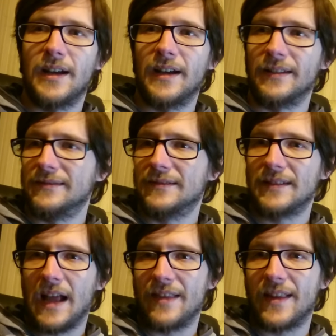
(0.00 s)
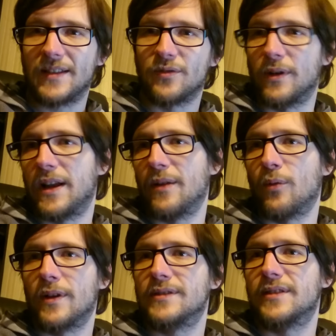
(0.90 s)
and that's when I
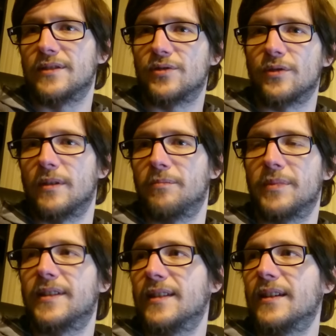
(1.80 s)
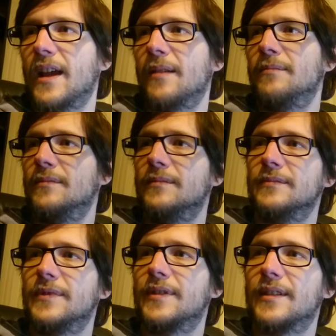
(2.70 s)
went into the PC games.
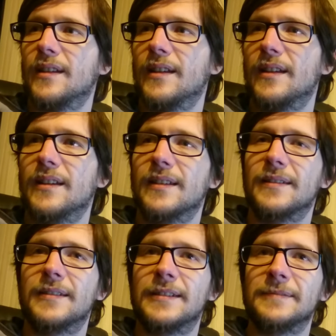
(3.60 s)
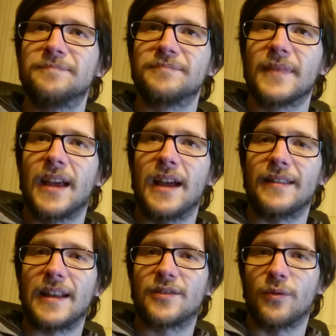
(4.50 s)
Uh,
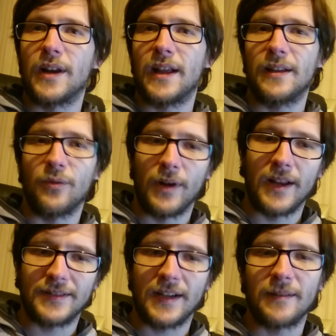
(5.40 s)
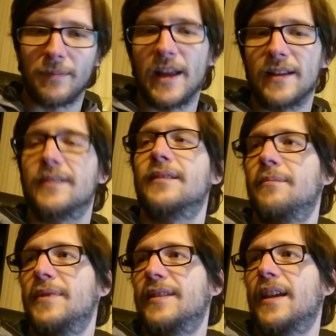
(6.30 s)
that's when I when I started playing
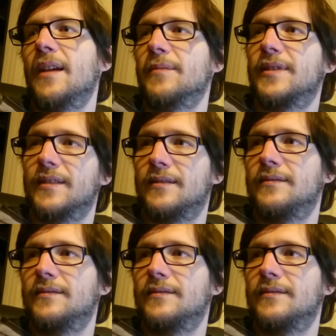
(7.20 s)
PC games.